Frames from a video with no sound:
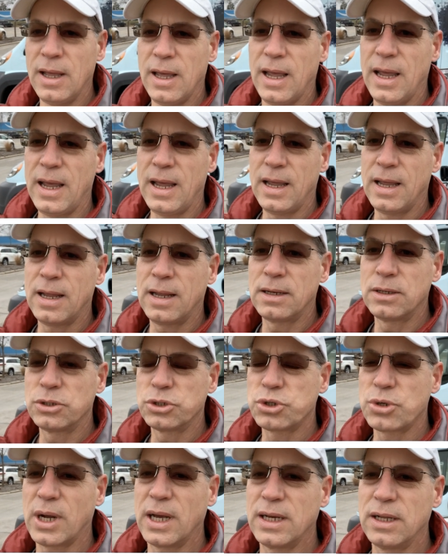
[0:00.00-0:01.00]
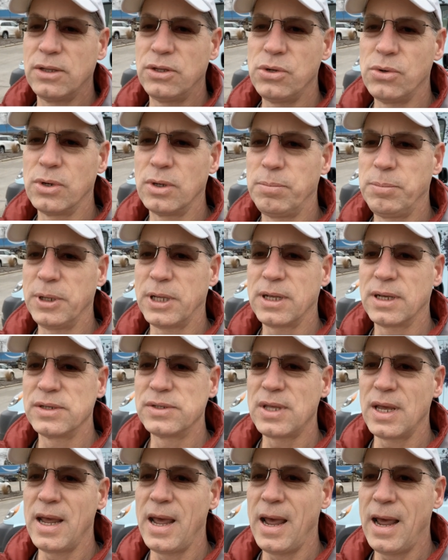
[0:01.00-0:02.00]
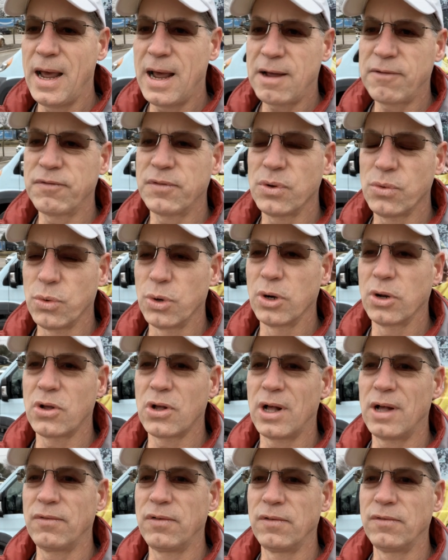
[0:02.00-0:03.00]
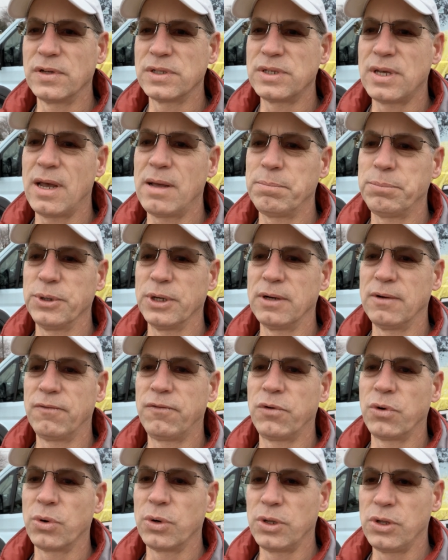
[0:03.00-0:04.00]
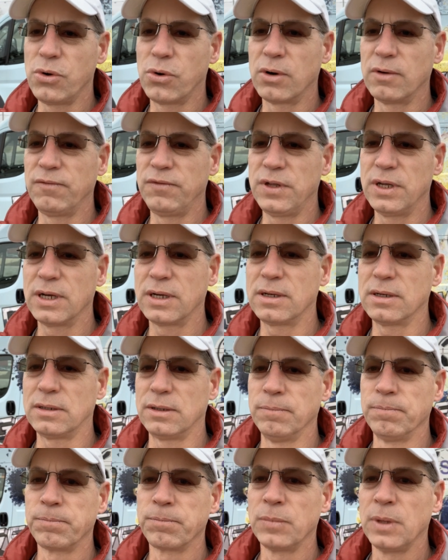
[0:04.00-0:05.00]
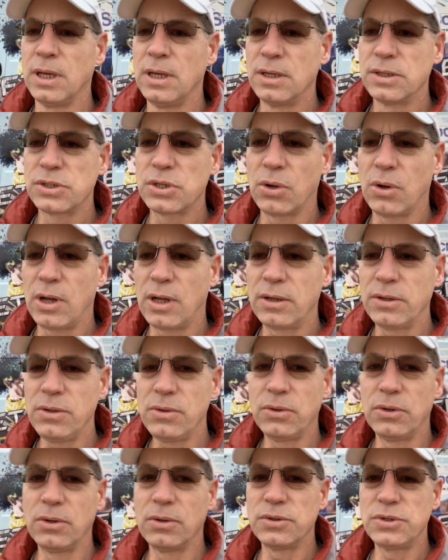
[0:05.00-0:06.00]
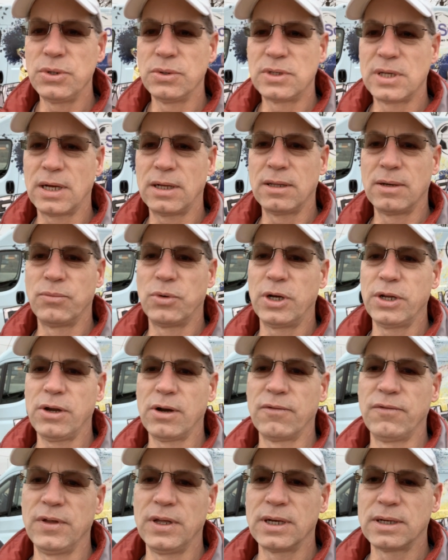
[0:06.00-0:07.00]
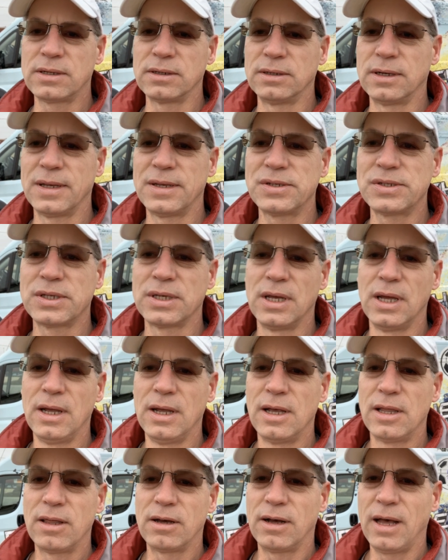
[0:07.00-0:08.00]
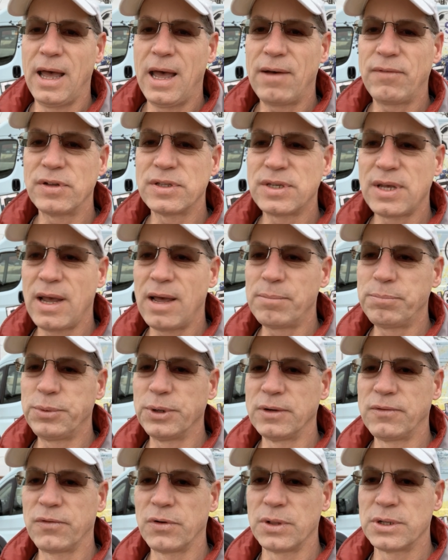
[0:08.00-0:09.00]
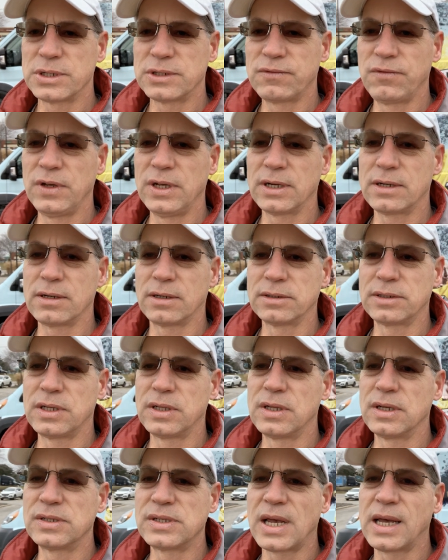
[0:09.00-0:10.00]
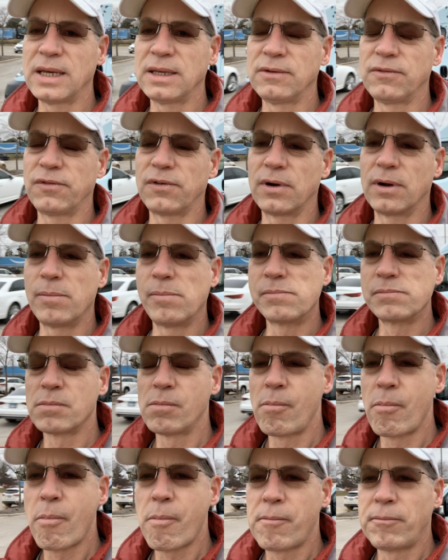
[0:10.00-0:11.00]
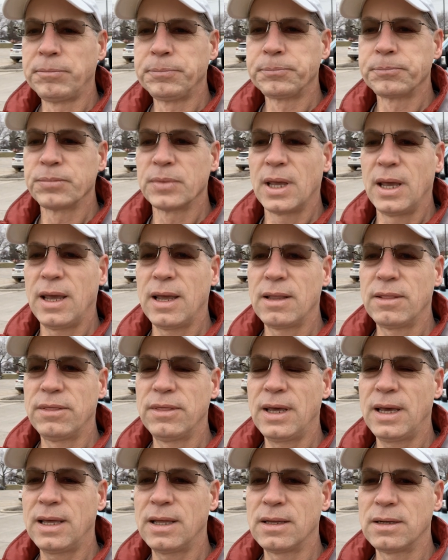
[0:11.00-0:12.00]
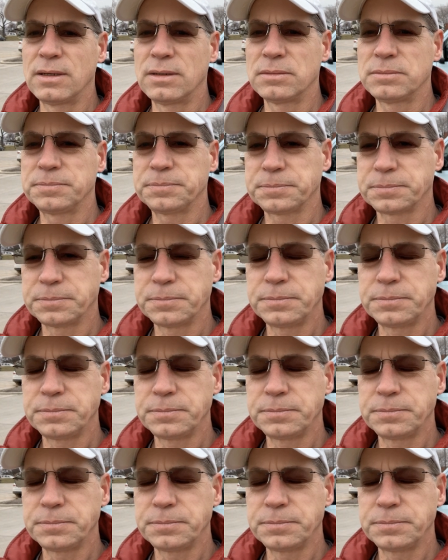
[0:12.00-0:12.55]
and try to do it because they have to work off of a template for your vehicle. So all you do is you tell them what your vehicle is. They'll have a template for this vehicle to design from, and then